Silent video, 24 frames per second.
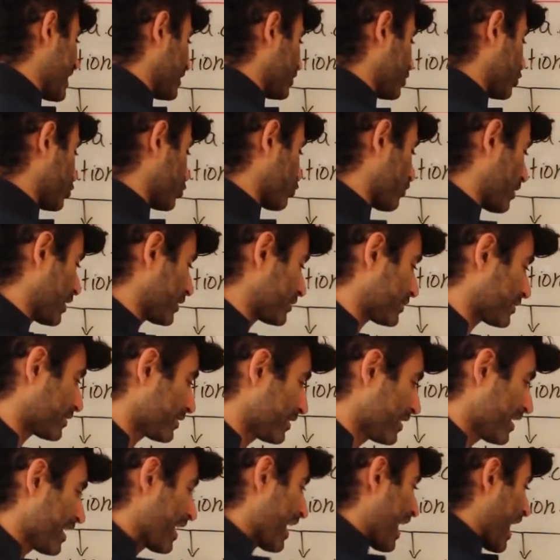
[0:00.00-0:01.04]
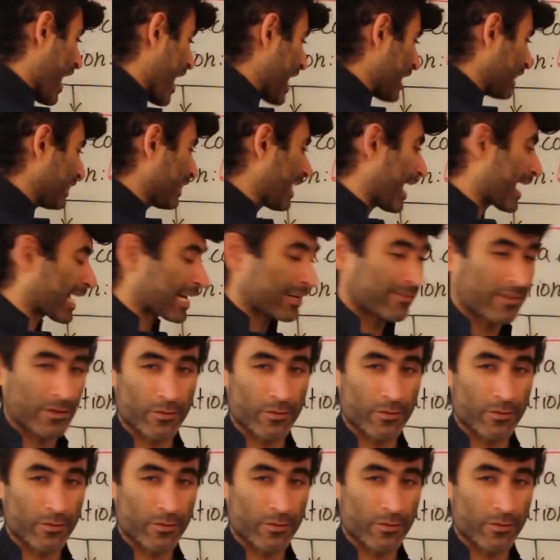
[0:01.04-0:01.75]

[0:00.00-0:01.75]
and trust and lack